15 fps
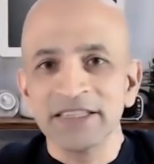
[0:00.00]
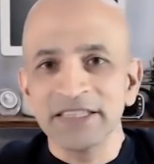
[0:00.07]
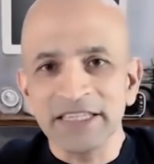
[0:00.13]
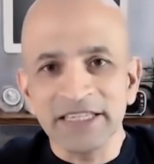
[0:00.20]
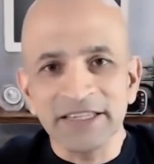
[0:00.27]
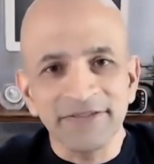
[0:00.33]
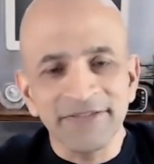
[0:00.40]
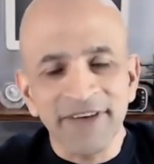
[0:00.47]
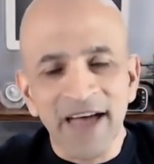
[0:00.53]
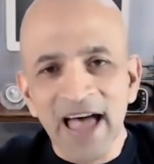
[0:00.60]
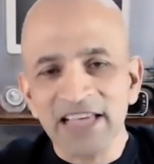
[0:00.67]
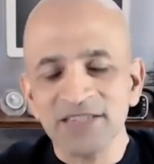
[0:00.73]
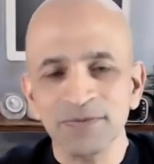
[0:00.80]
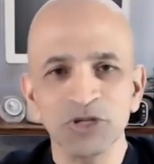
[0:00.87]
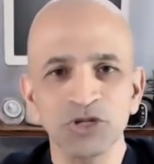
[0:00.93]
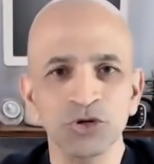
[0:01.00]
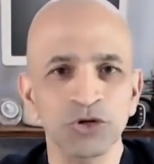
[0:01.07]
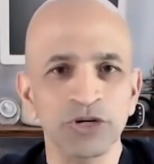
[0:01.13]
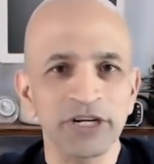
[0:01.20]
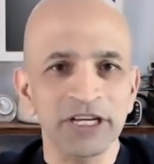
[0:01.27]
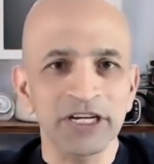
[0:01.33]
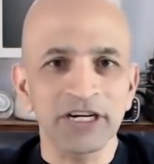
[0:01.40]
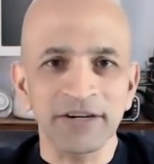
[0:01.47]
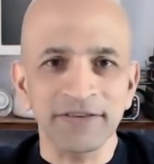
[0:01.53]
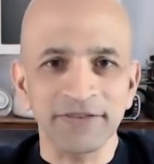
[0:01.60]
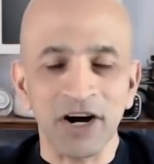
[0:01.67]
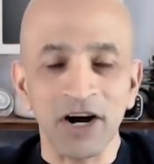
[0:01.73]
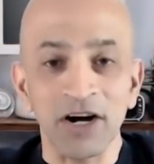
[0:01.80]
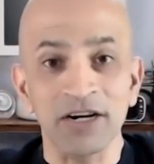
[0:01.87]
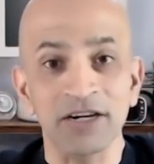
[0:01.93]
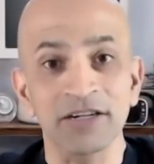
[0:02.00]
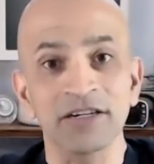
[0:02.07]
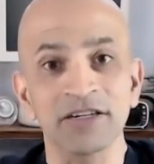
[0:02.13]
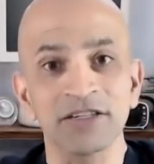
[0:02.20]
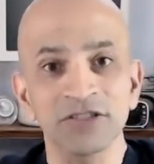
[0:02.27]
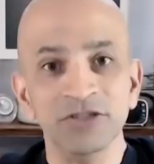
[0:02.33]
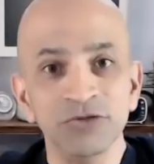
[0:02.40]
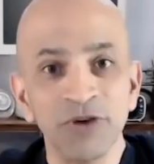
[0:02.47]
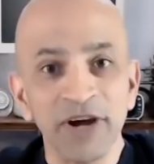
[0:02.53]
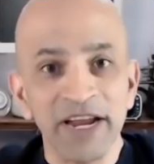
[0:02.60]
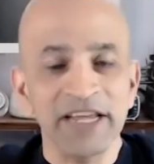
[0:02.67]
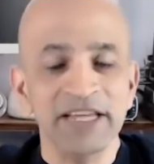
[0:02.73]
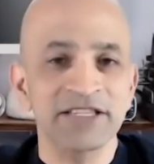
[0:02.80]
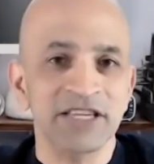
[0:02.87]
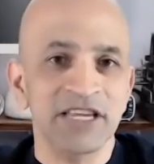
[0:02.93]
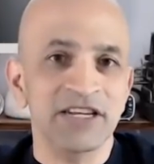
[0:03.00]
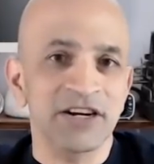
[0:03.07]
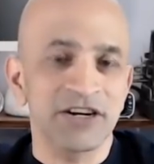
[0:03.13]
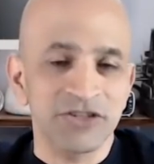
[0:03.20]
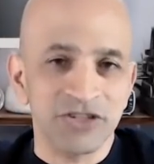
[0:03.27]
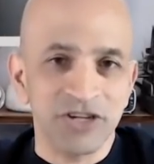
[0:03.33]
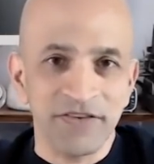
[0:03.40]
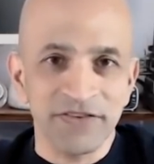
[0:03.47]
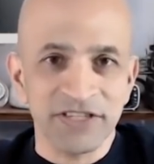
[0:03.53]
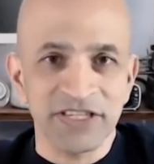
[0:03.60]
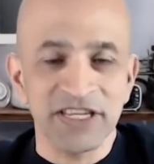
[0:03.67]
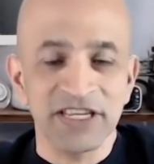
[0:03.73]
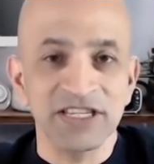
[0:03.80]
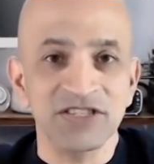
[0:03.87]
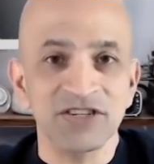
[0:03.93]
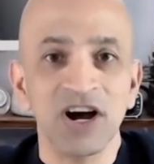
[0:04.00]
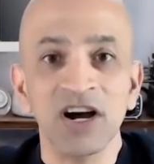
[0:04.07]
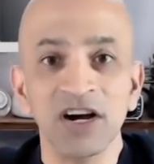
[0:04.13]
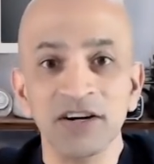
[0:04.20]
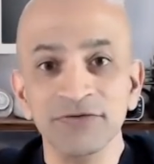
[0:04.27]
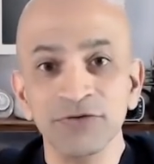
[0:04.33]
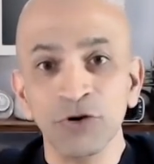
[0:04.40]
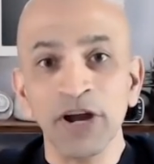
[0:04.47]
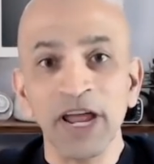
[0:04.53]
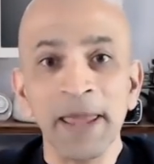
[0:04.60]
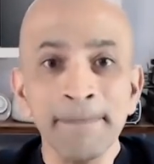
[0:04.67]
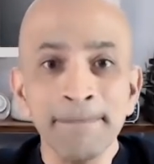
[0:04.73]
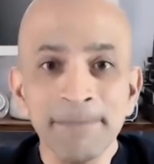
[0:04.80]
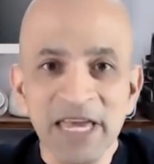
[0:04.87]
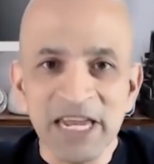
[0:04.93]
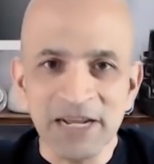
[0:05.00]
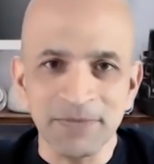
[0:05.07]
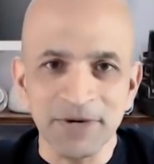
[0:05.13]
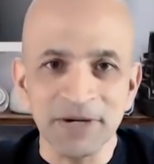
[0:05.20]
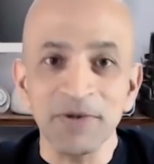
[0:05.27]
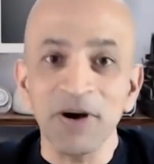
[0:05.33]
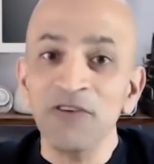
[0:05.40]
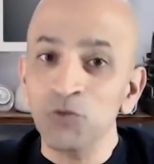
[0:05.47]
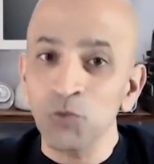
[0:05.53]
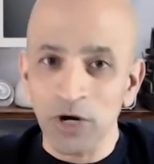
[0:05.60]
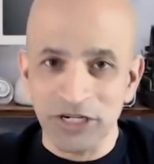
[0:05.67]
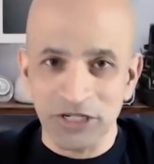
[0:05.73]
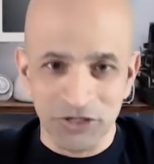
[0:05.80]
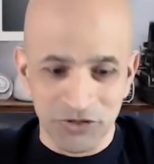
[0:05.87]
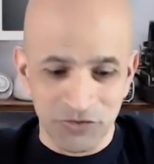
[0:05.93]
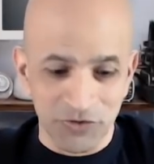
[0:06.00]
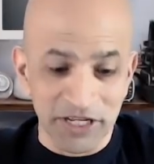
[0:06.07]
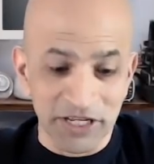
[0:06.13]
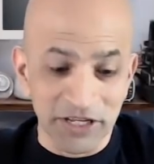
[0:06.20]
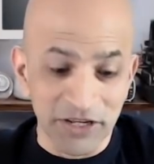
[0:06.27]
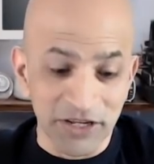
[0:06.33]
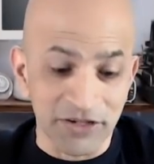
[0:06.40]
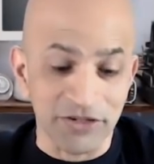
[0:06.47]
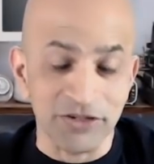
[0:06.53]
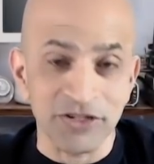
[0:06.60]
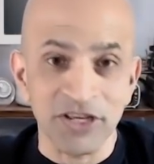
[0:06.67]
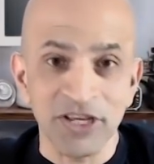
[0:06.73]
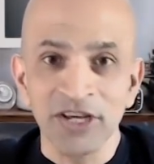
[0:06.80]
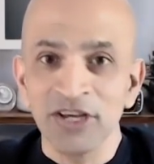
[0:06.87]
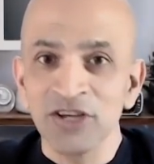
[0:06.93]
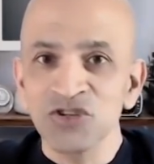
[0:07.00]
The vast majority of our trades in our services are for a minimum of 1 to 3 years.